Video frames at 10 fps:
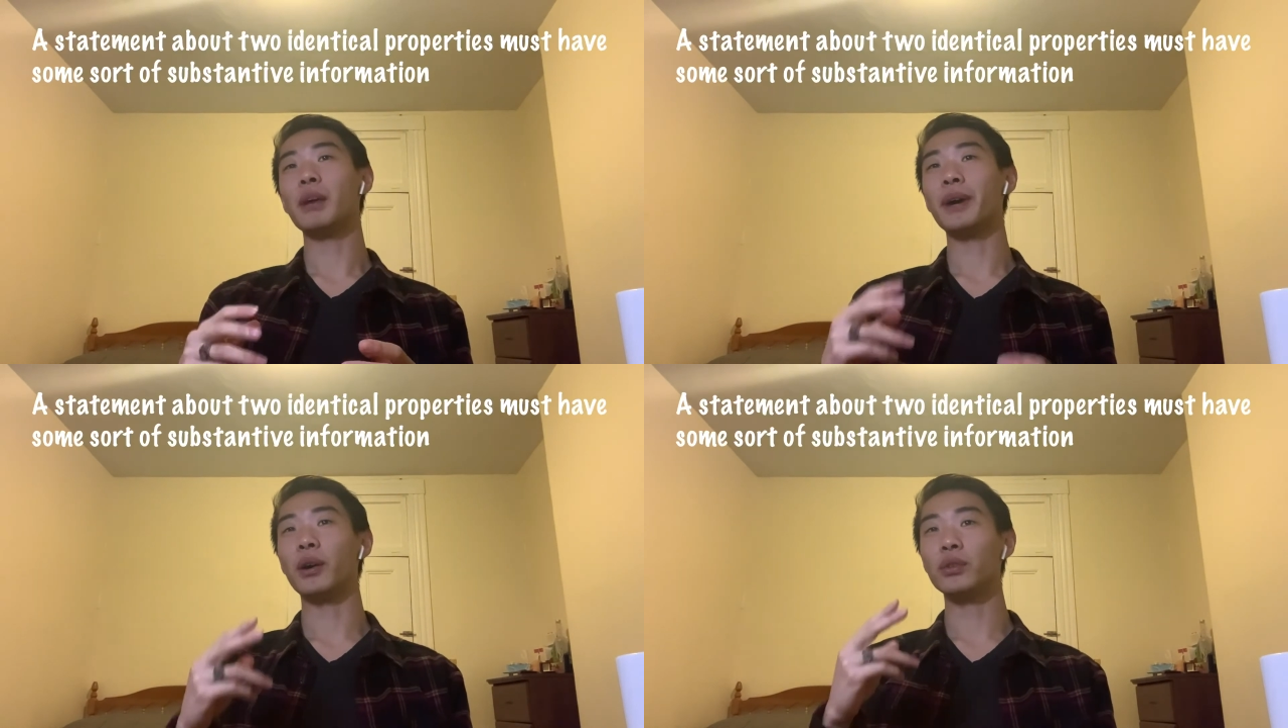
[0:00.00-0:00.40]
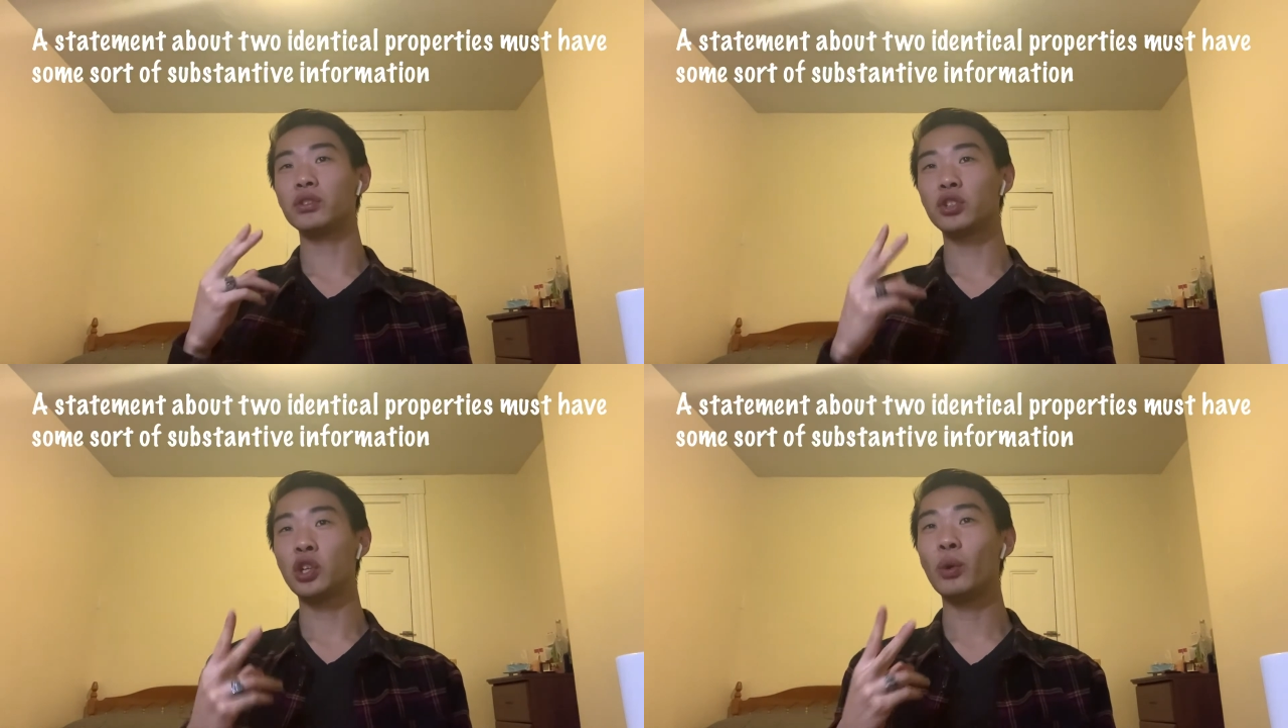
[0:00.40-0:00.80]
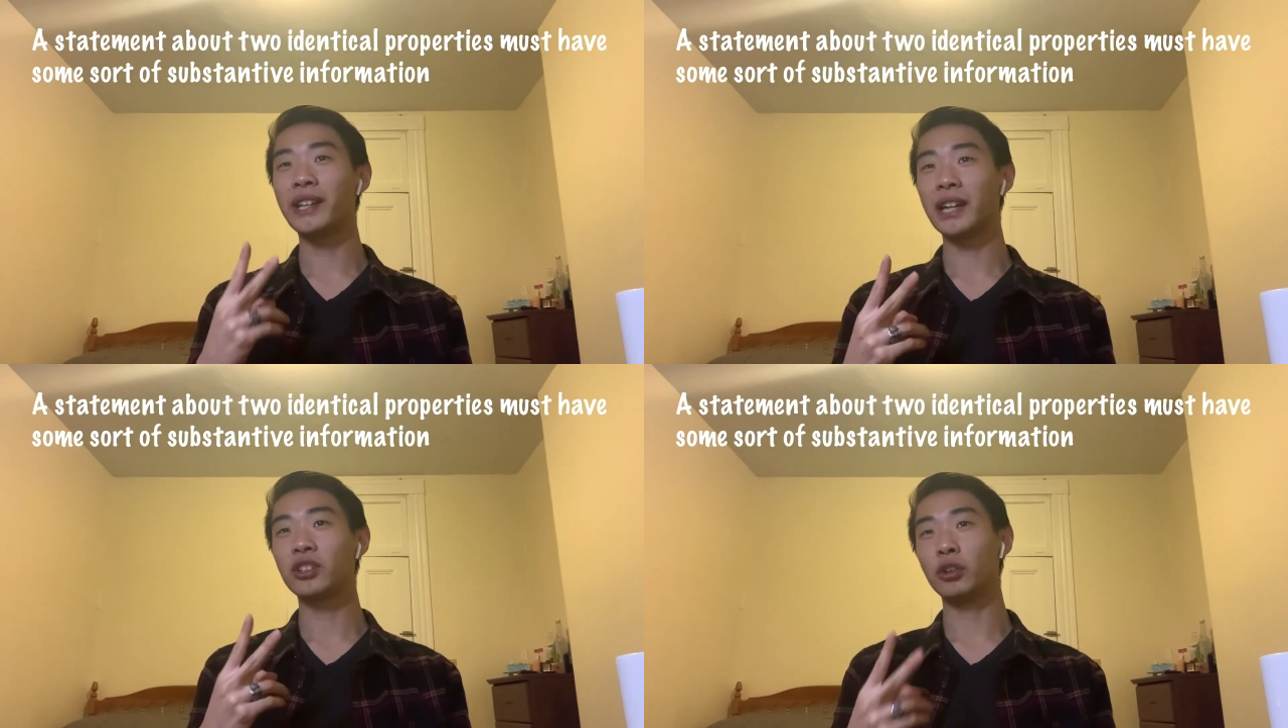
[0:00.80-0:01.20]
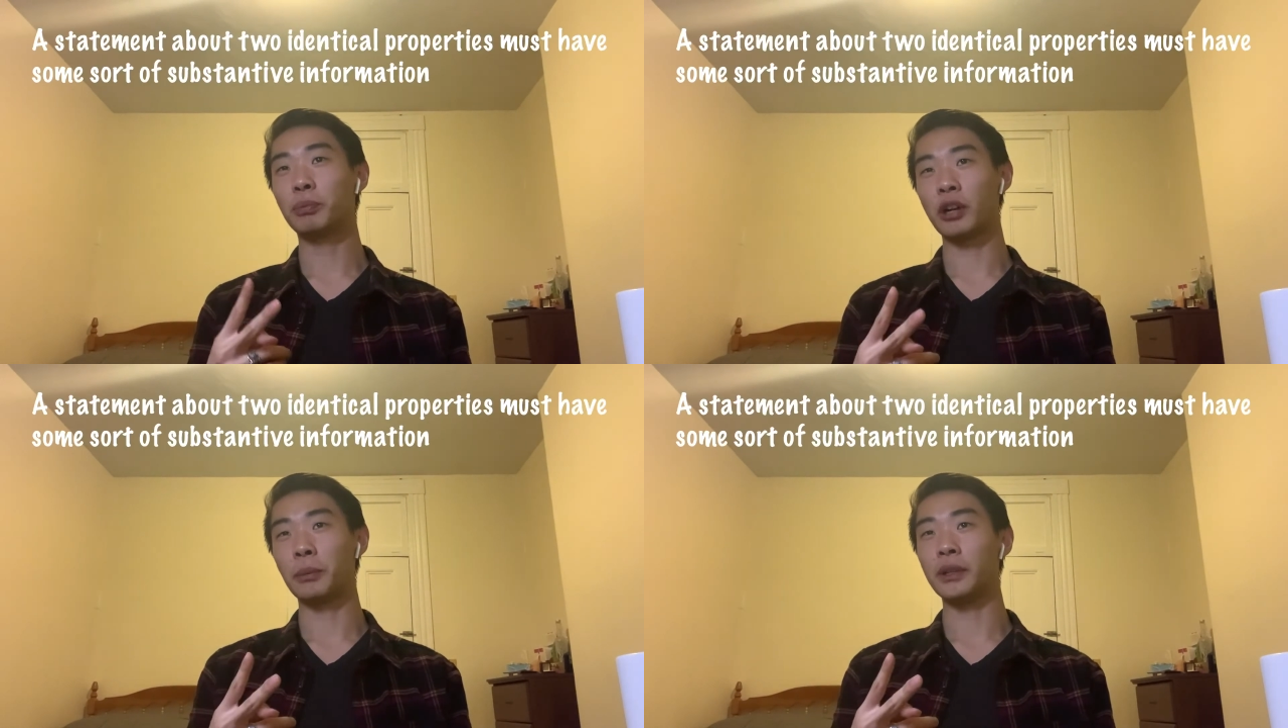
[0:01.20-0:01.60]
about two identical
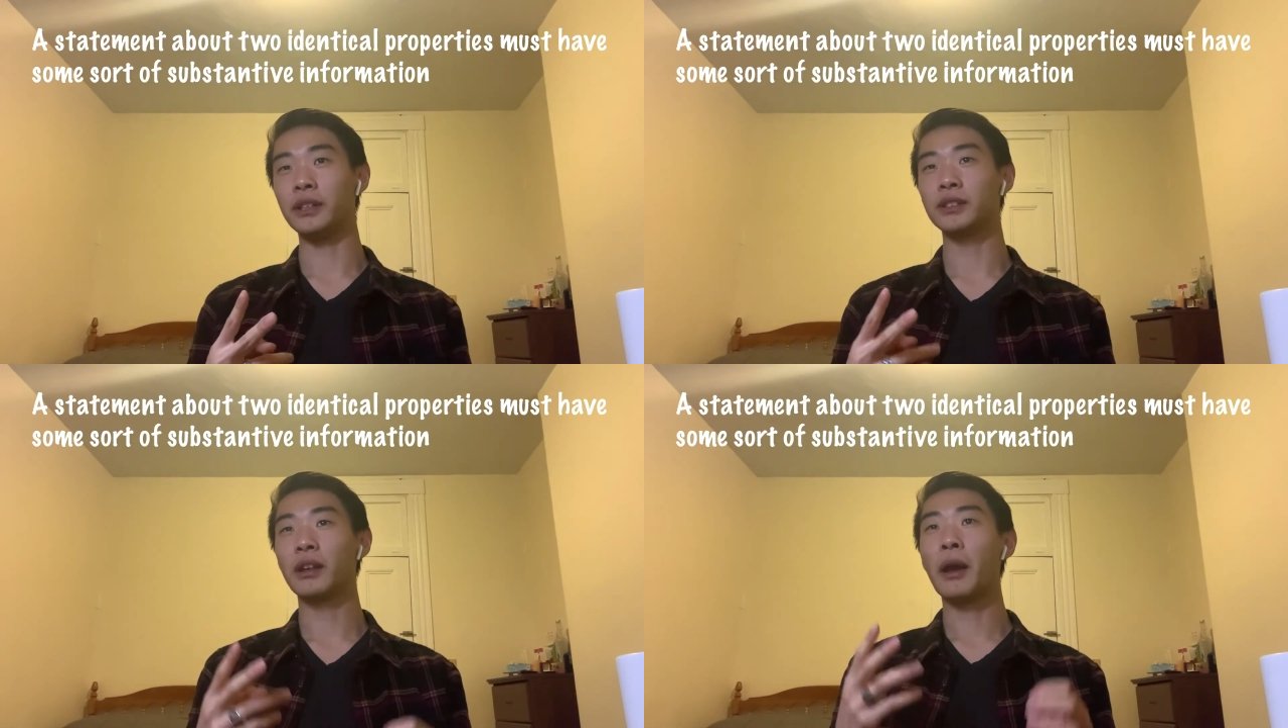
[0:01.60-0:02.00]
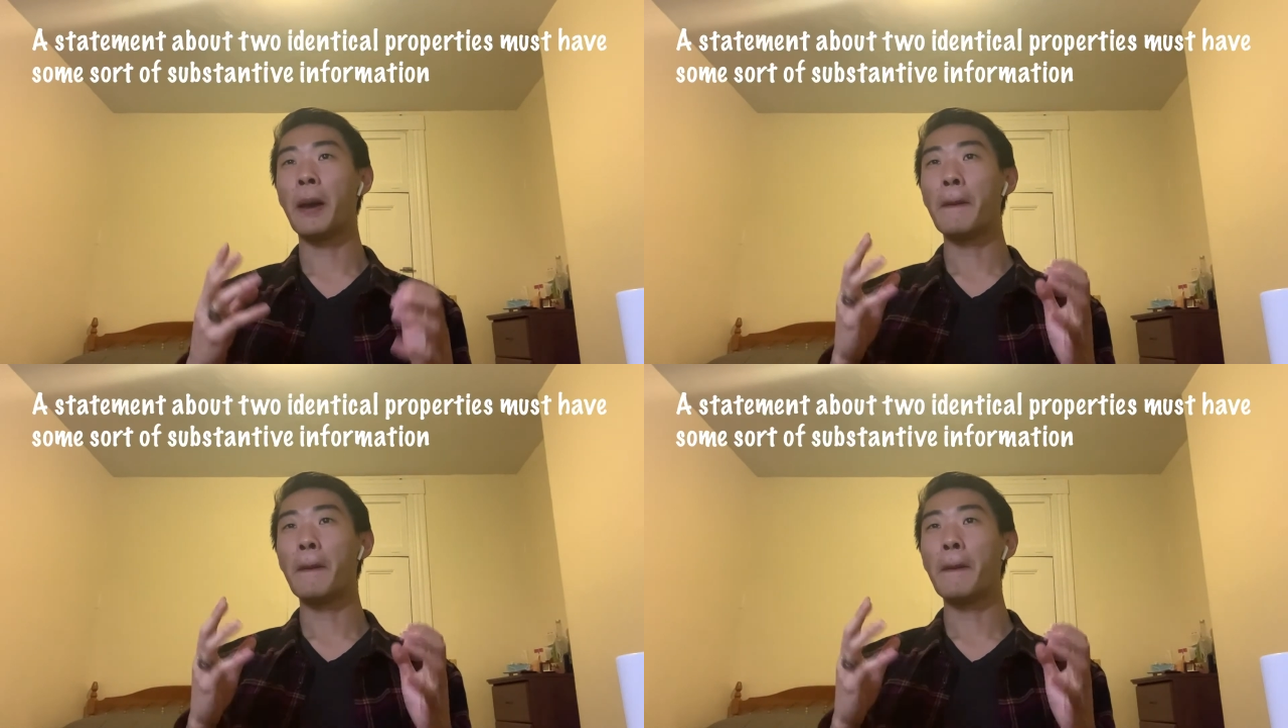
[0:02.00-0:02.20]
properties